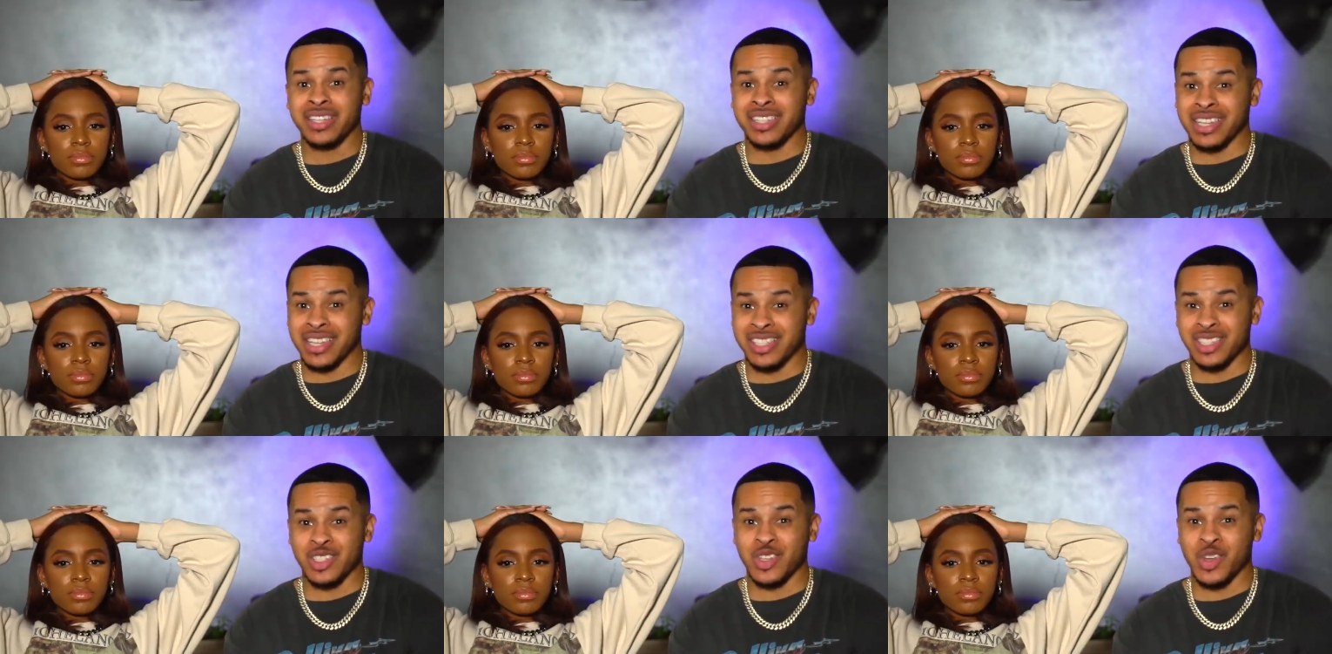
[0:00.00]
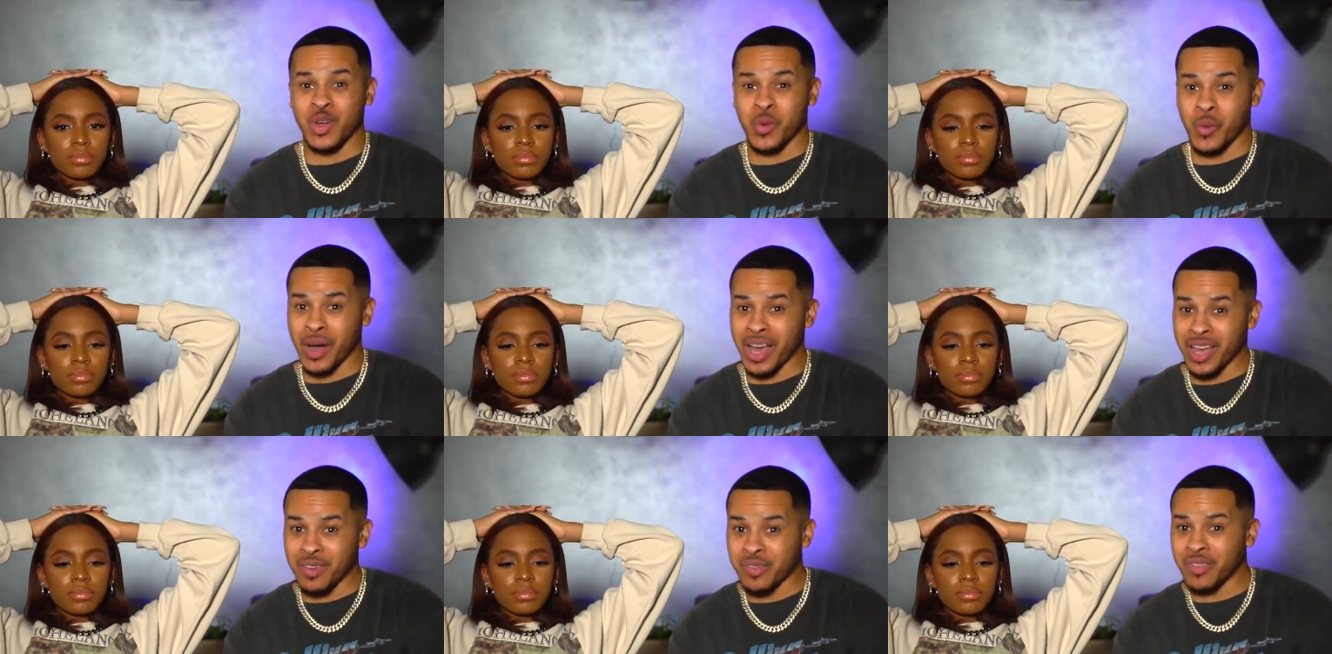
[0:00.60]
Speaker 1: to listen to your
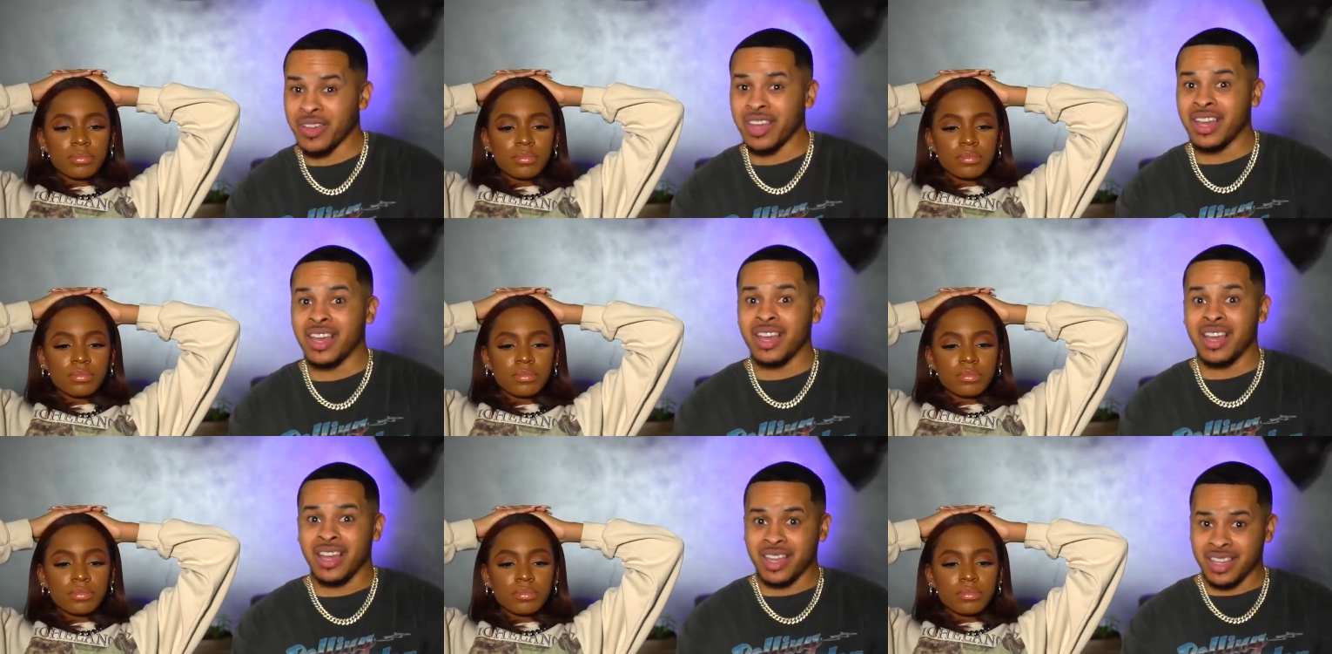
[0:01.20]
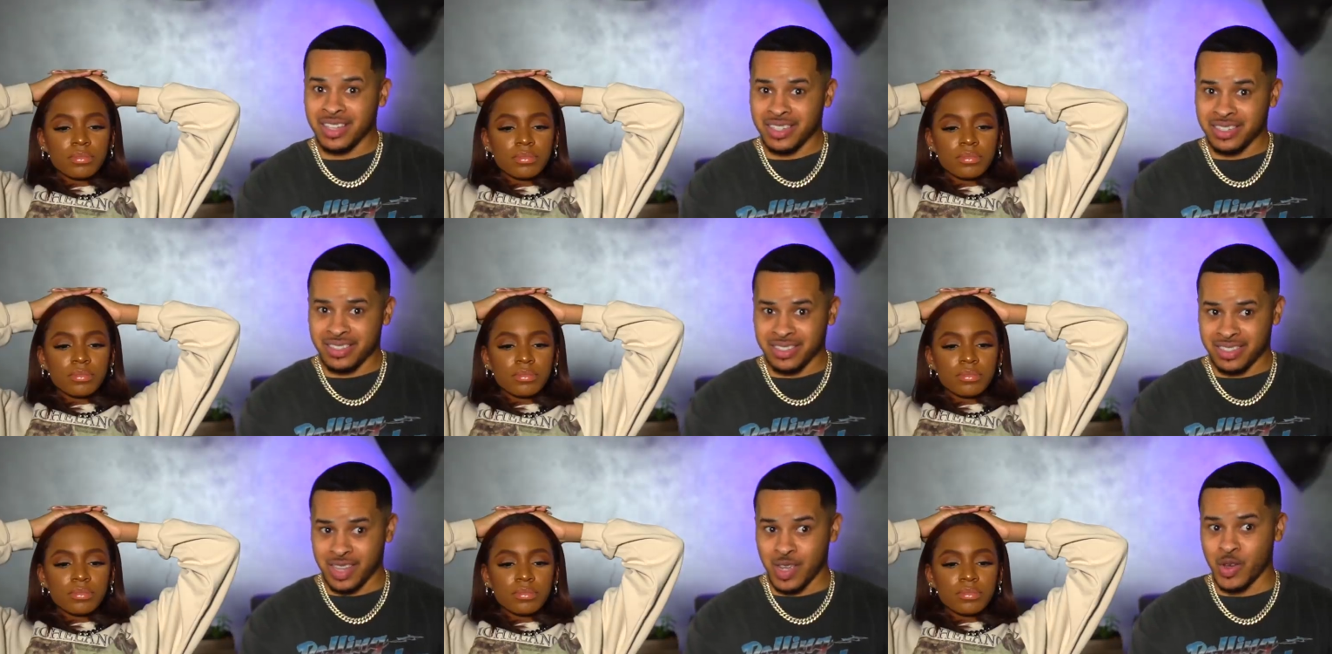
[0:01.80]
wife
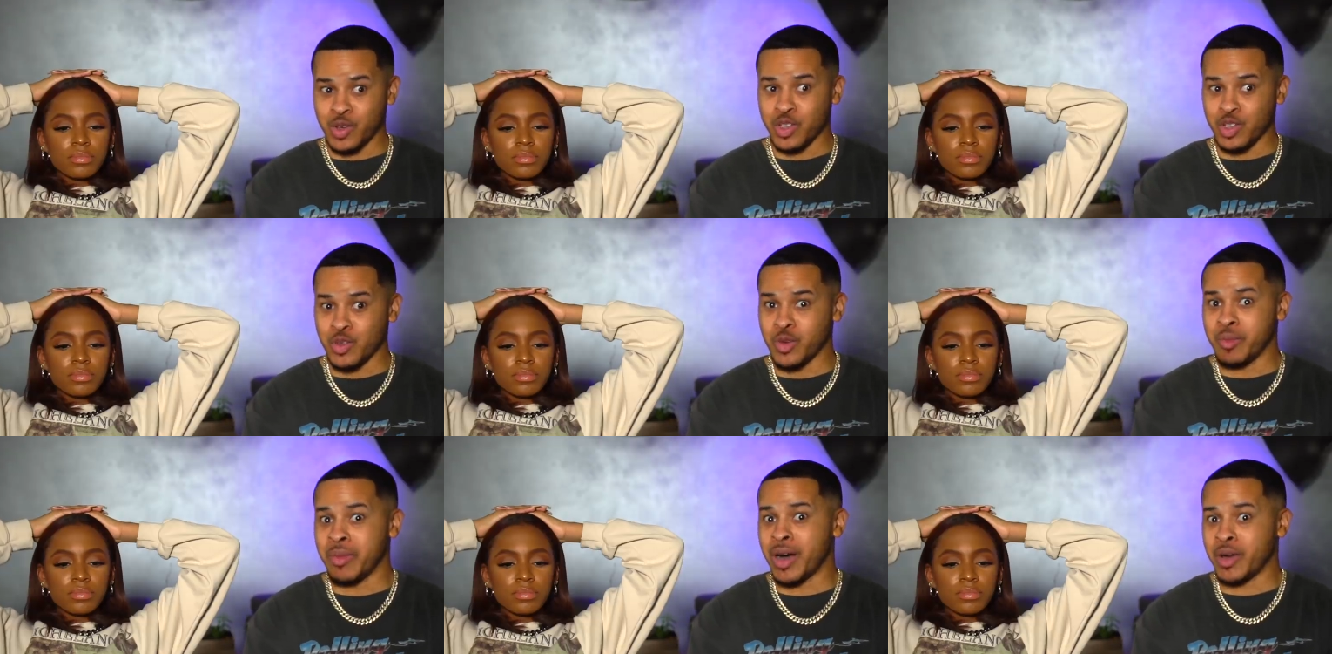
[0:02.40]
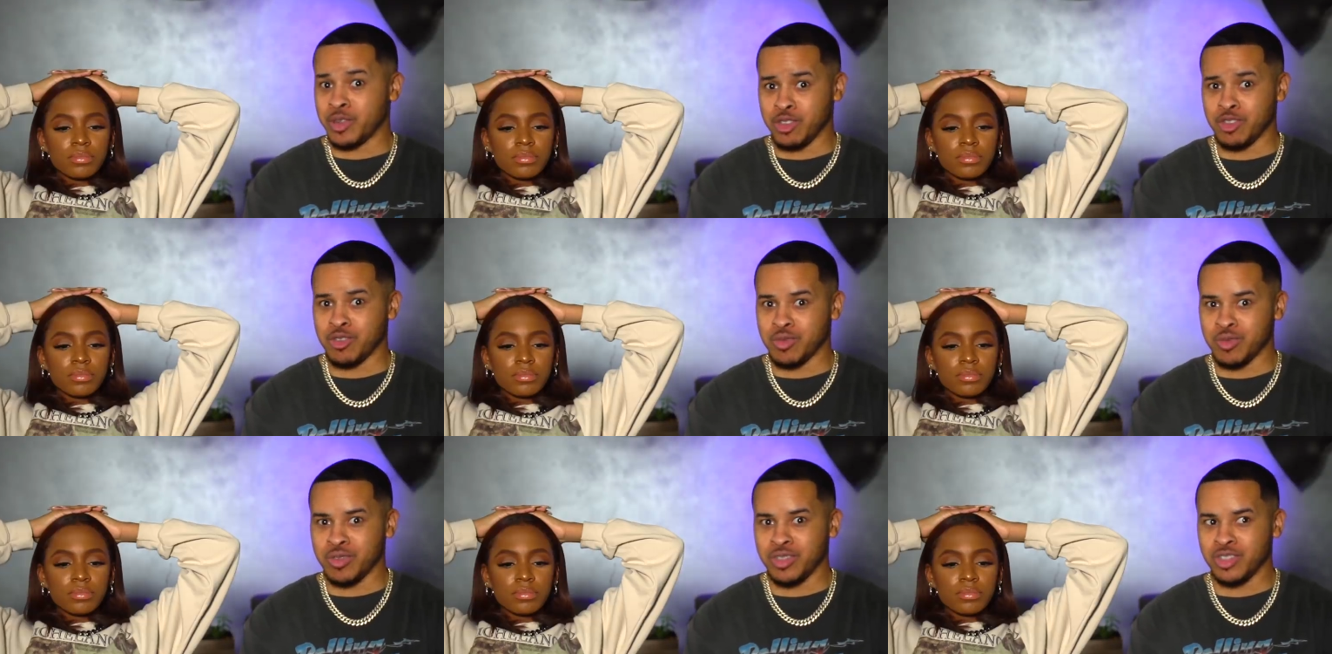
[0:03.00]
tell you about
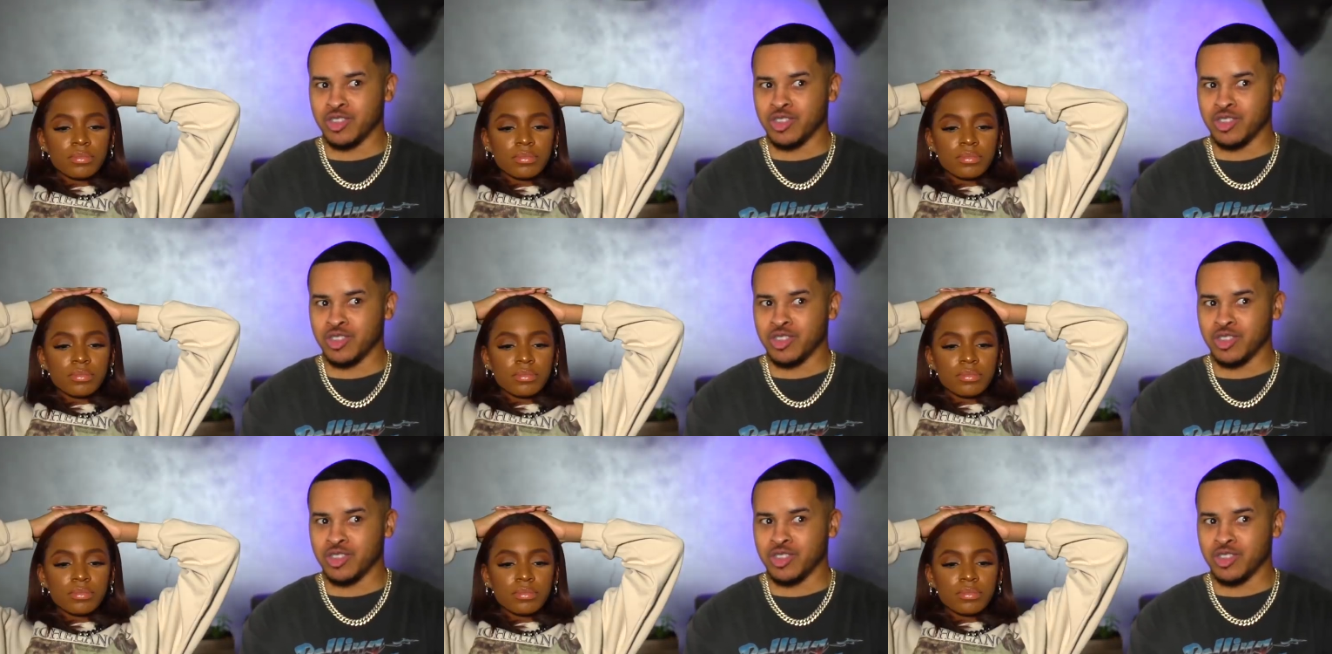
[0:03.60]
you.